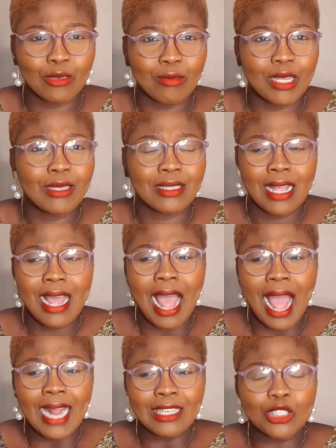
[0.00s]
It
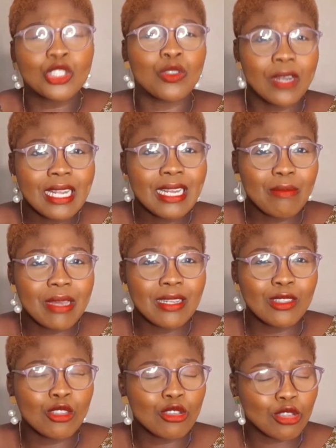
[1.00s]
triggered
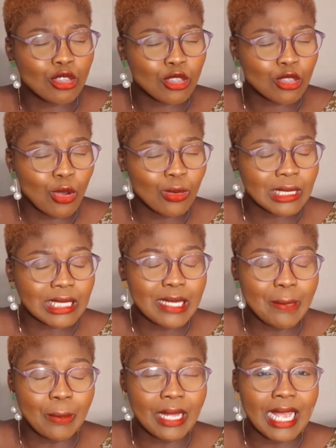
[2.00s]
me so
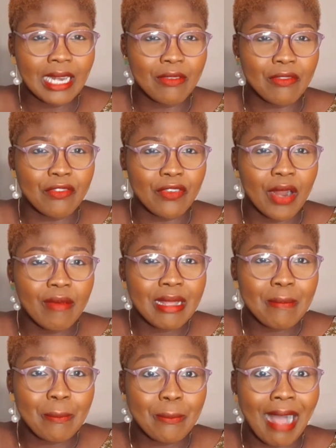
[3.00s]
deeply in a very
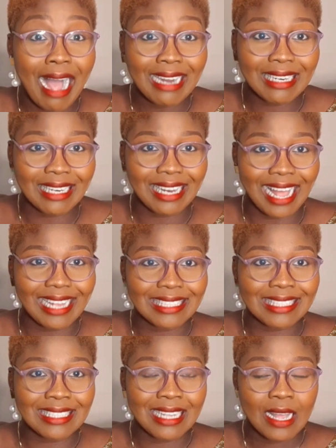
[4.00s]
bad
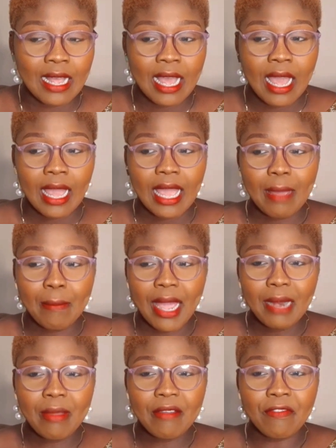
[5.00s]
light. It
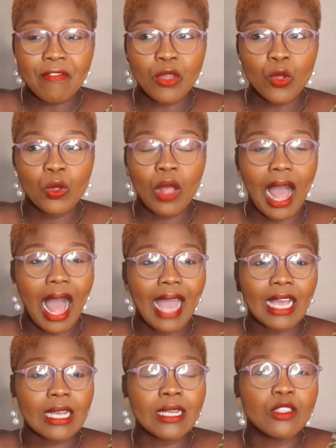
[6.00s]
made me feel I
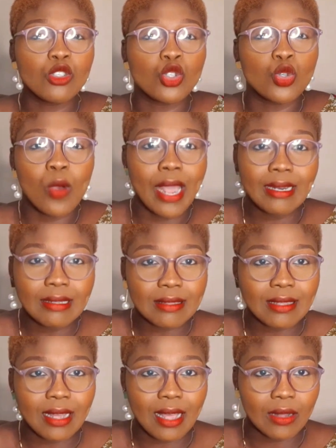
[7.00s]
couldn't do
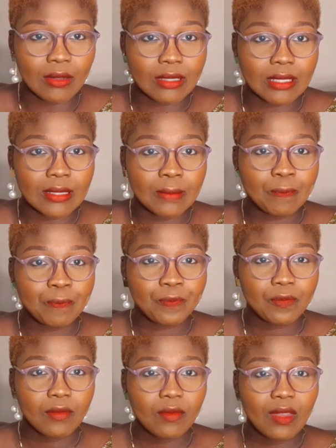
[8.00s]
anything else
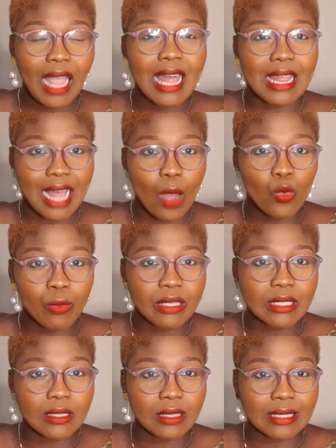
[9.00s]
that would be
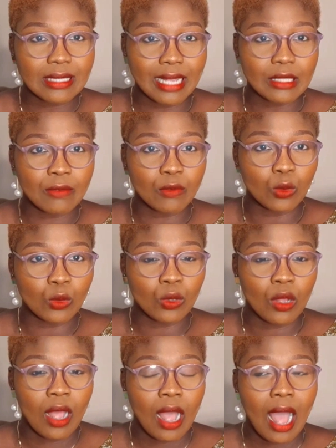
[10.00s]
successful.
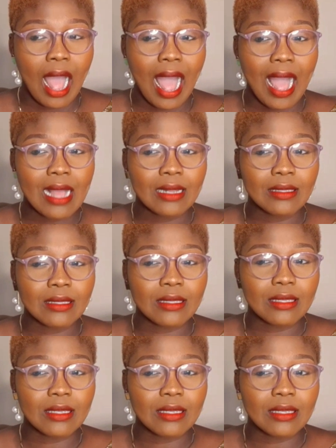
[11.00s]
And